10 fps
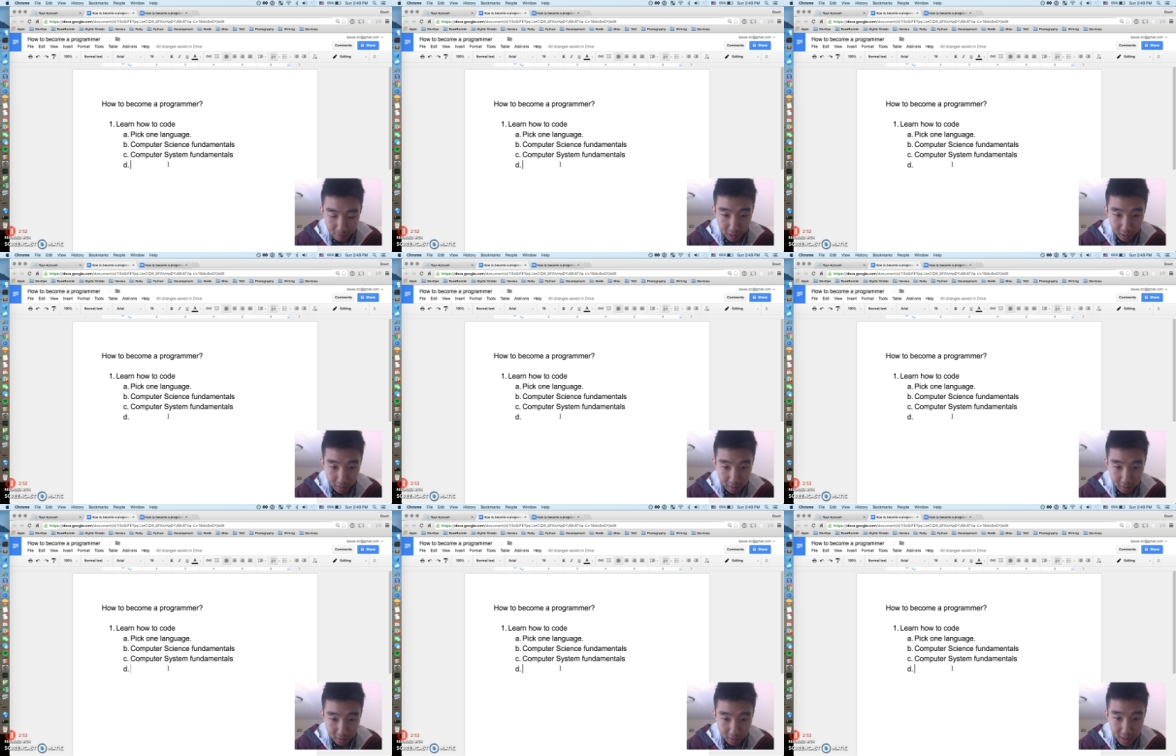And
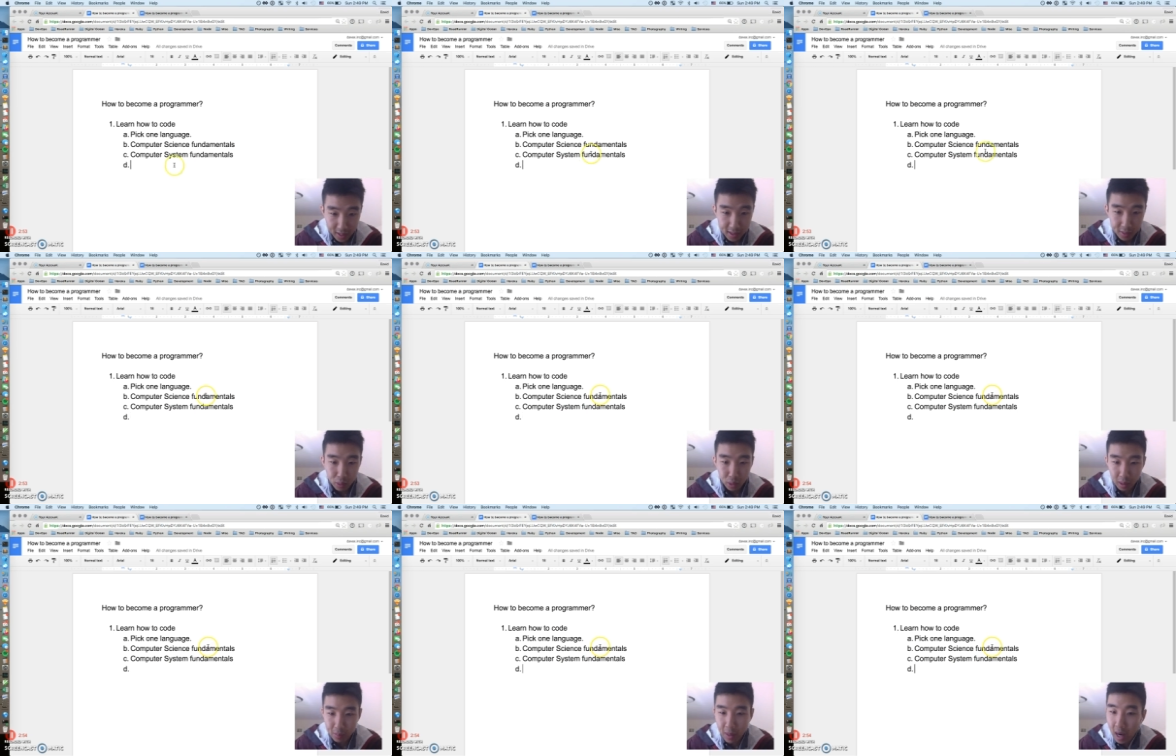that's some really
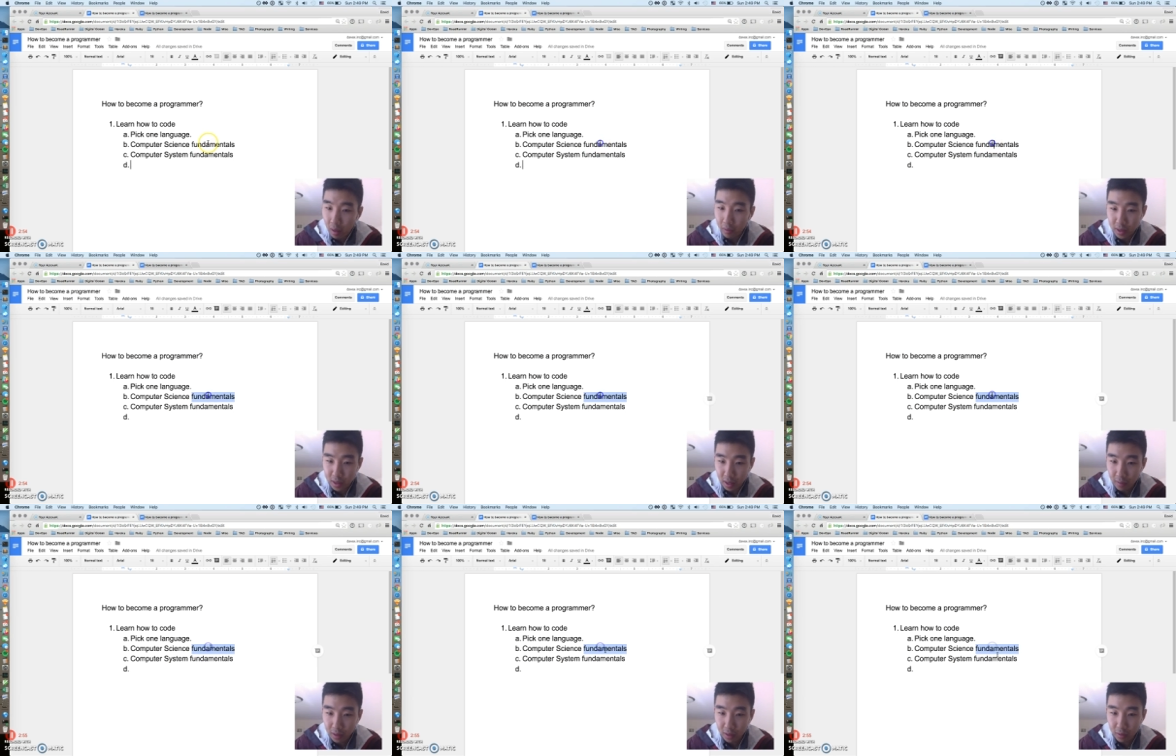powerful
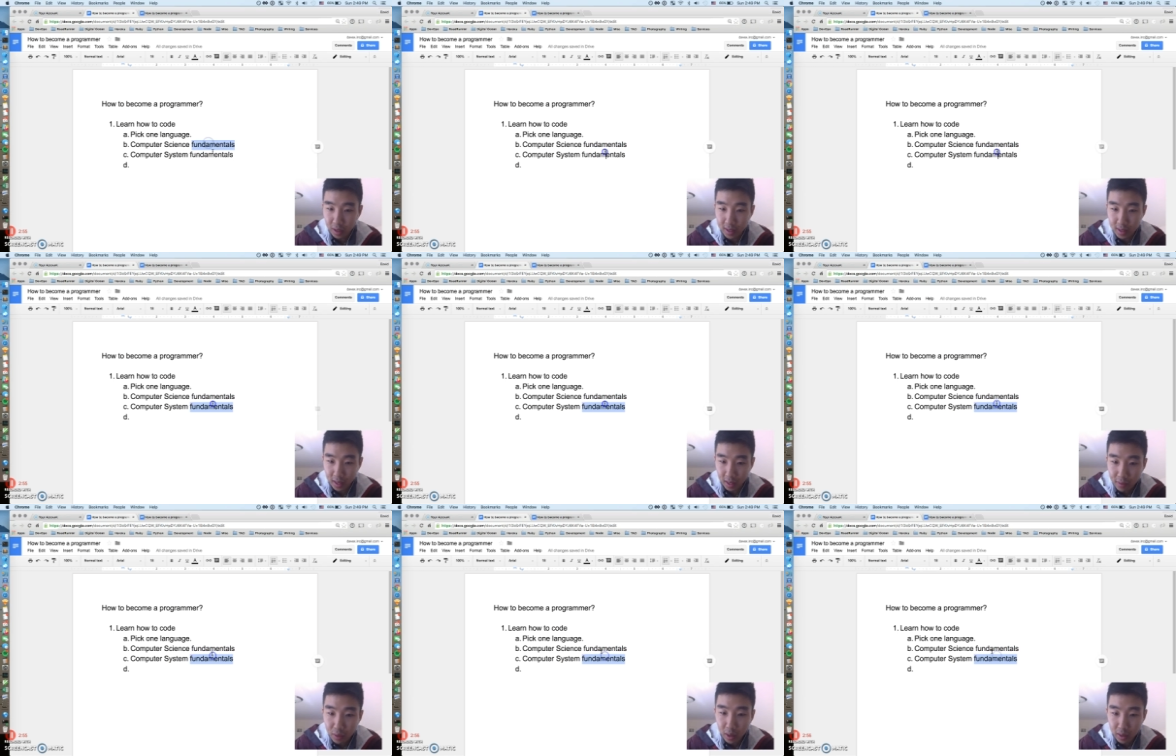stuff. And you'll realize that
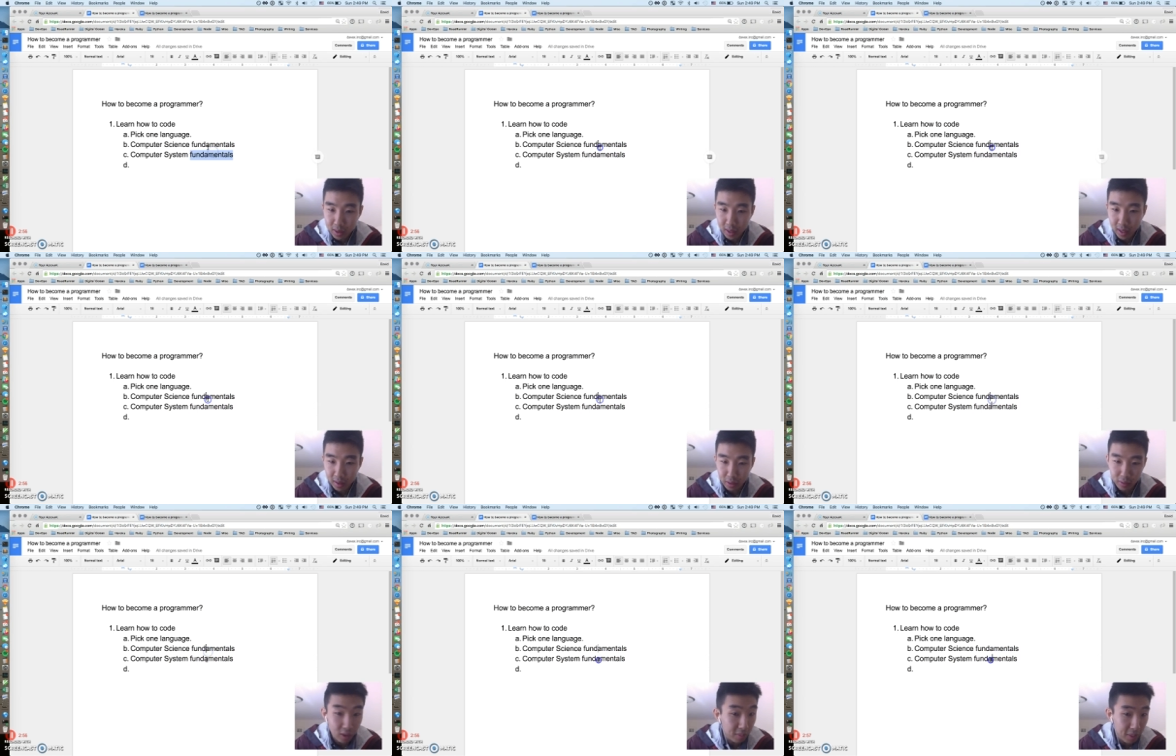if you understand those
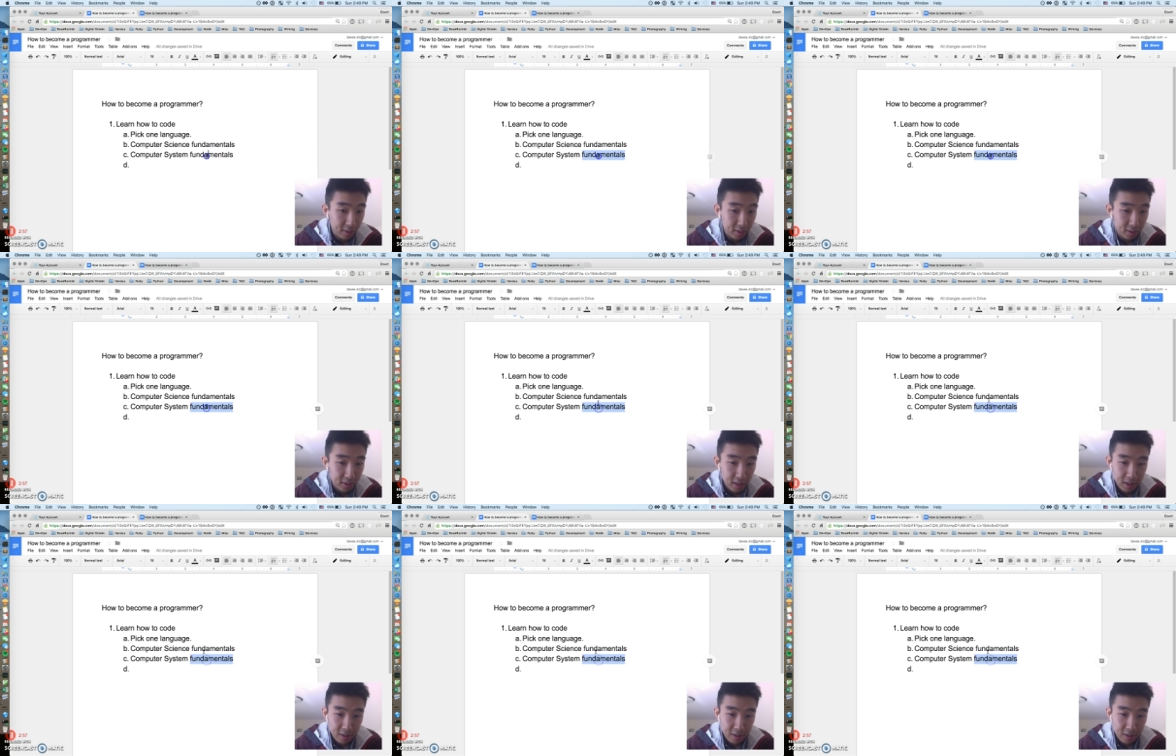fundamentals,